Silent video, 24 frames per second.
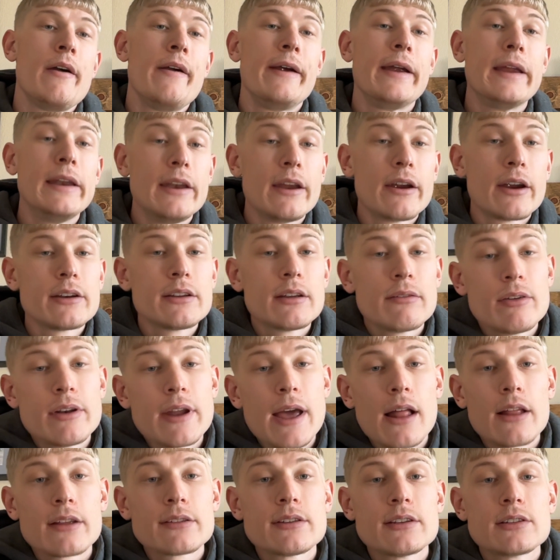In narrative
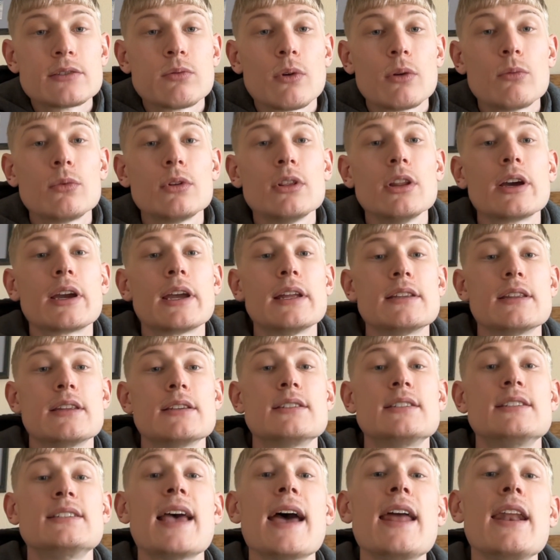analysis, one would look at the
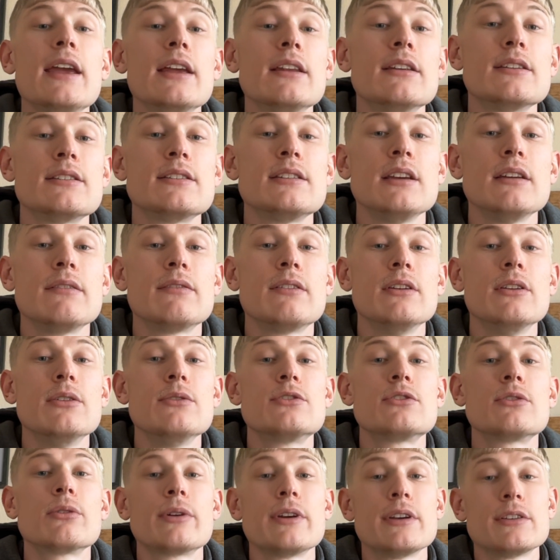setting to see if the news
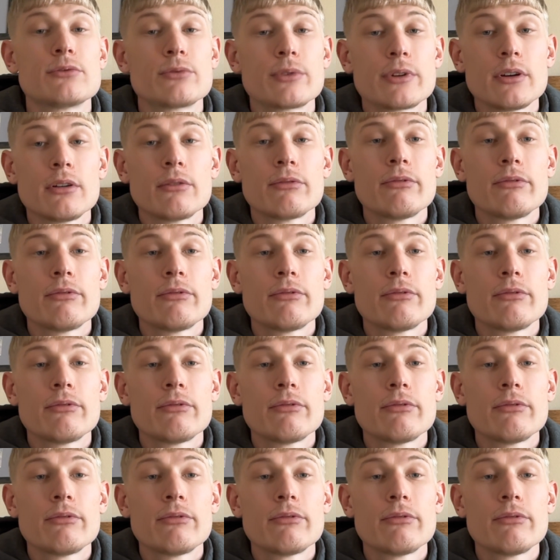story is real,